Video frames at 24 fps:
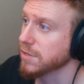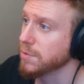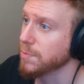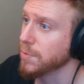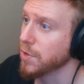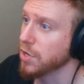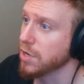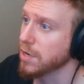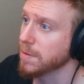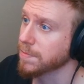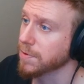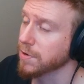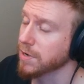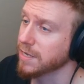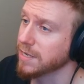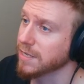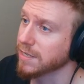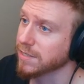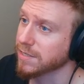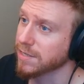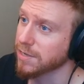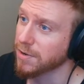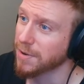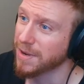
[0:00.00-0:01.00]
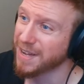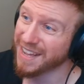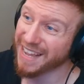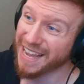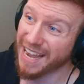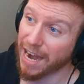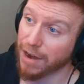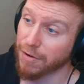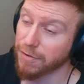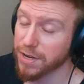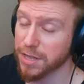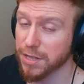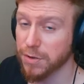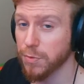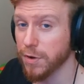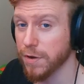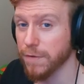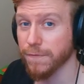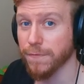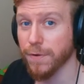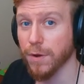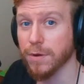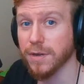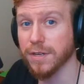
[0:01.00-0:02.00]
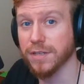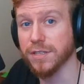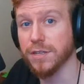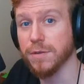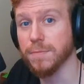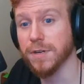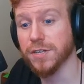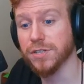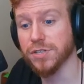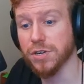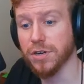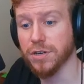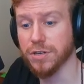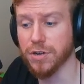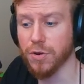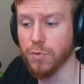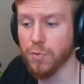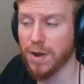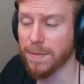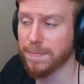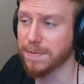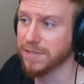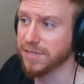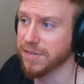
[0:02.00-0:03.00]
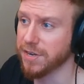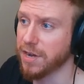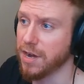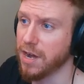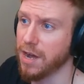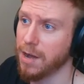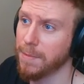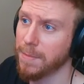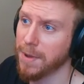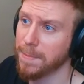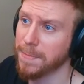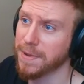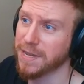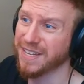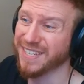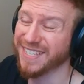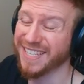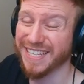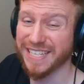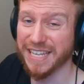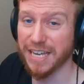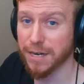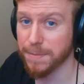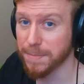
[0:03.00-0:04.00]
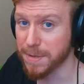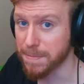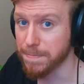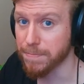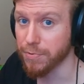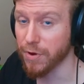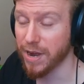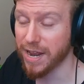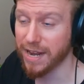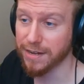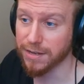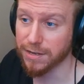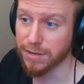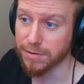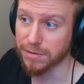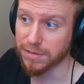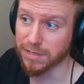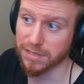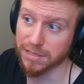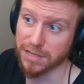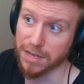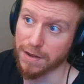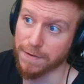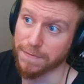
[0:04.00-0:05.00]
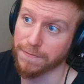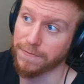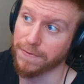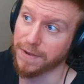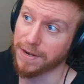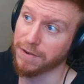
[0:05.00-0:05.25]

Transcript: more upgrading. So I really wouldn't focus too much on your weapons and armor because there's going to be brand new stuff.